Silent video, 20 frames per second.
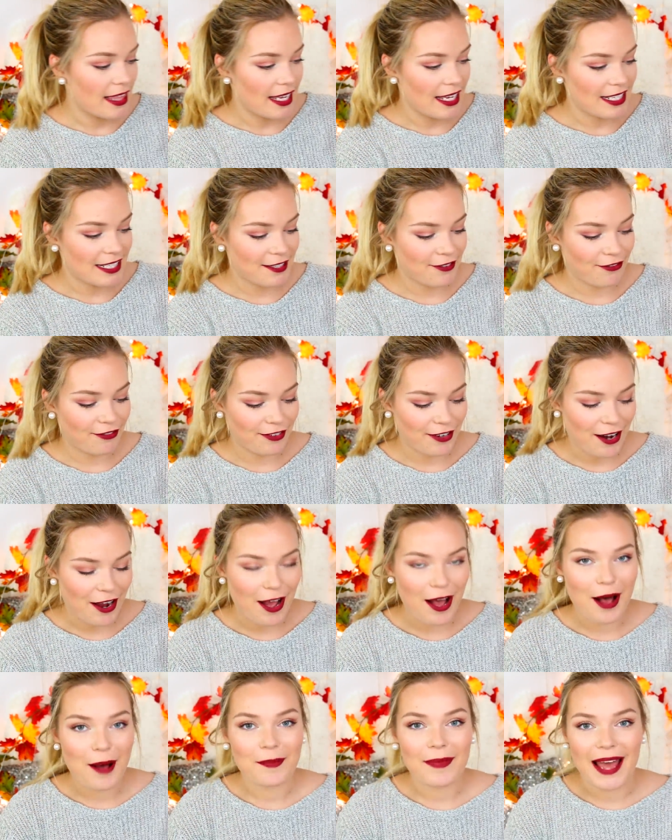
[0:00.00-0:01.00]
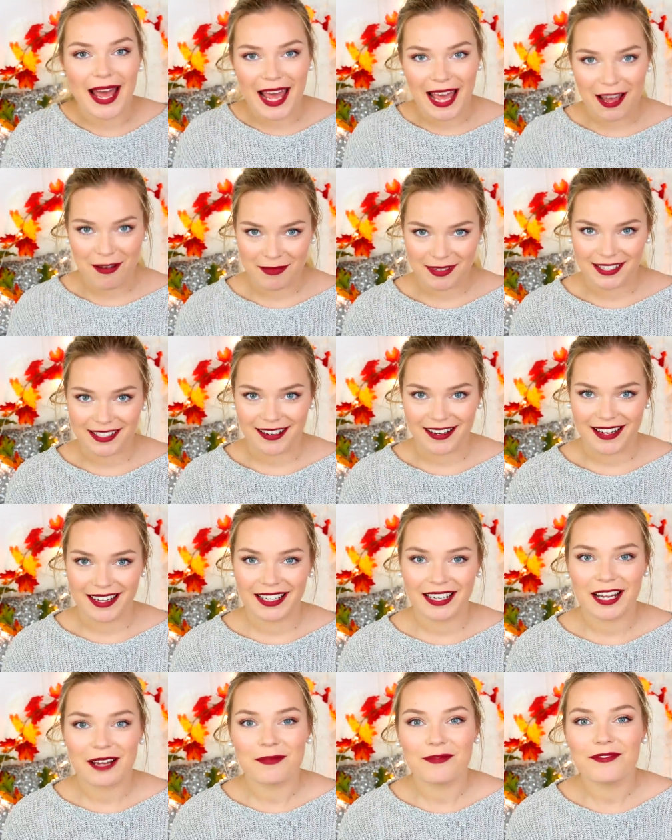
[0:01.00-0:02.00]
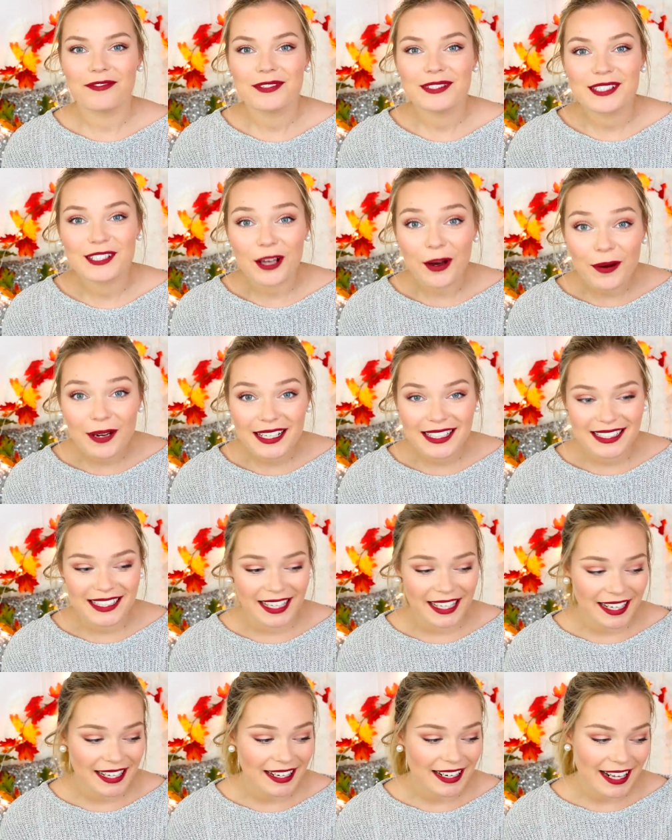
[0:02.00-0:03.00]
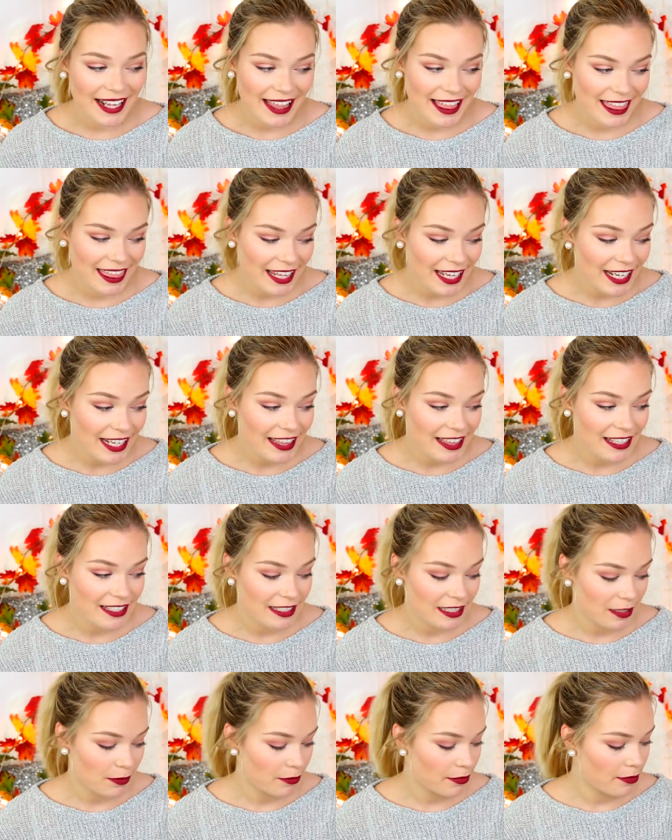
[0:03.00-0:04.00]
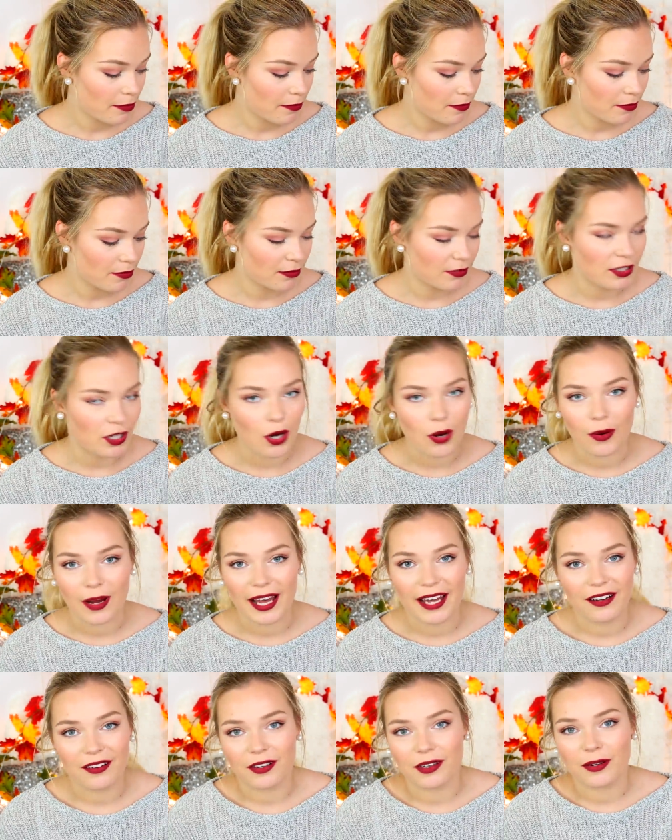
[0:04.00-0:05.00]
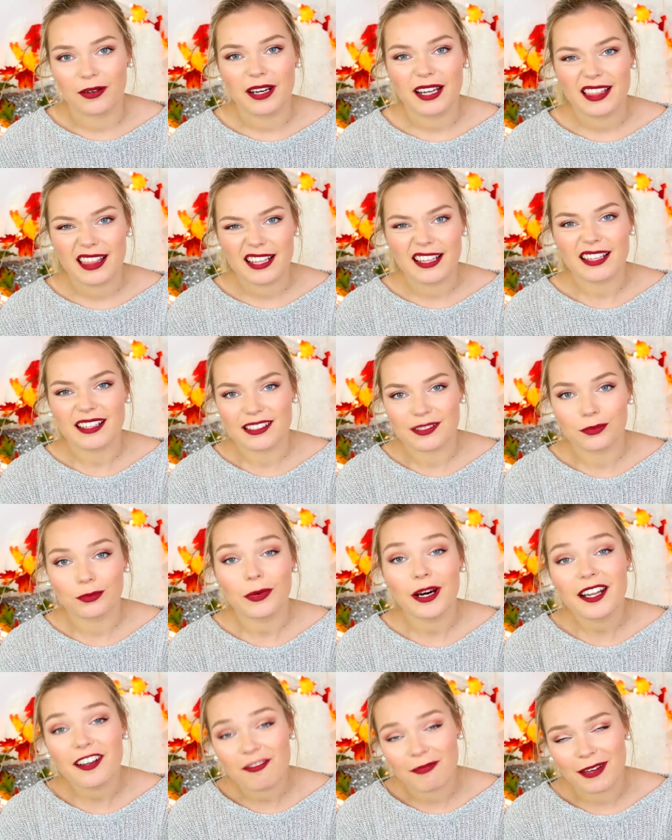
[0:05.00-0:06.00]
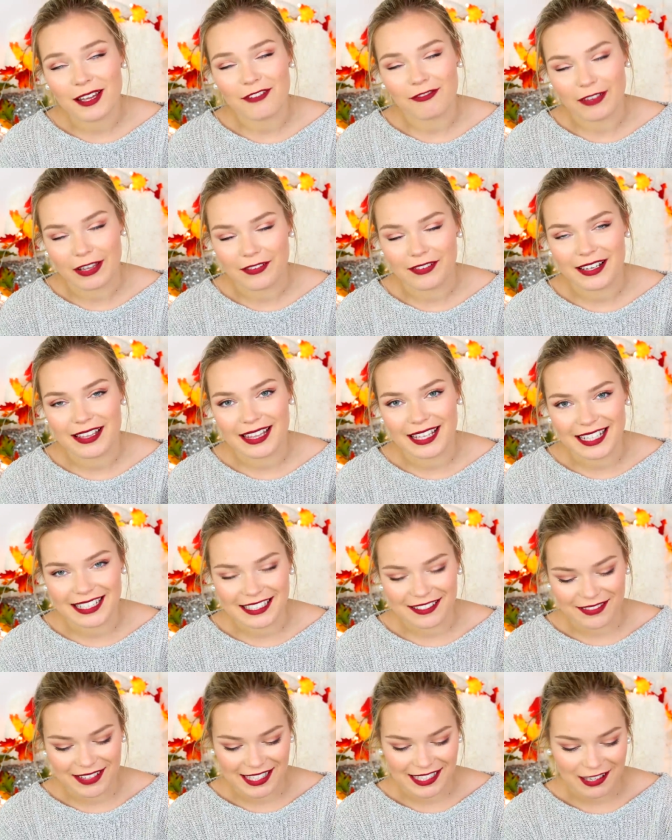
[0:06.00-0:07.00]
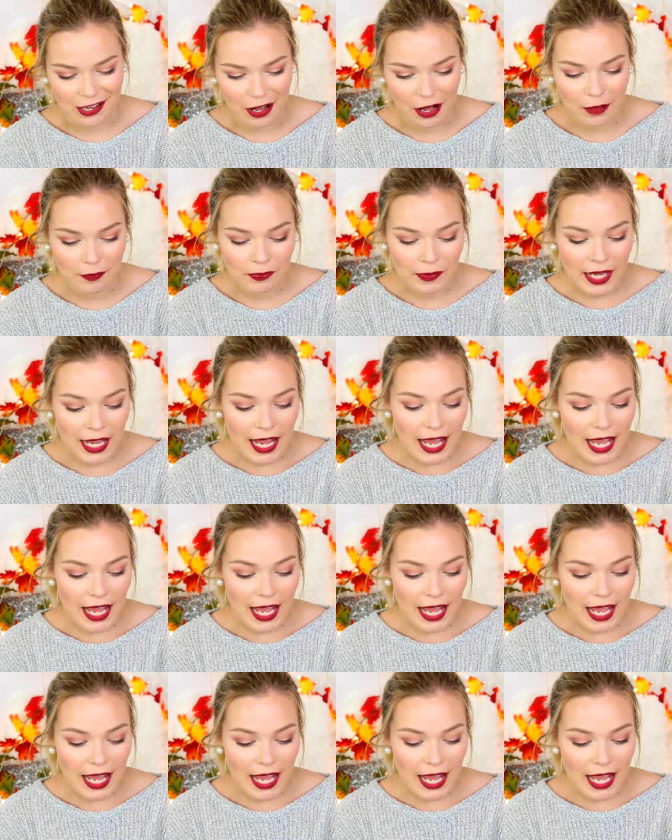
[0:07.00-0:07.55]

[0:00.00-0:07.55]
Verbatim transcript: these from Amazon and I'm so excited. I think this is, no, I don't know. I think it's one of my favorite things of this haul.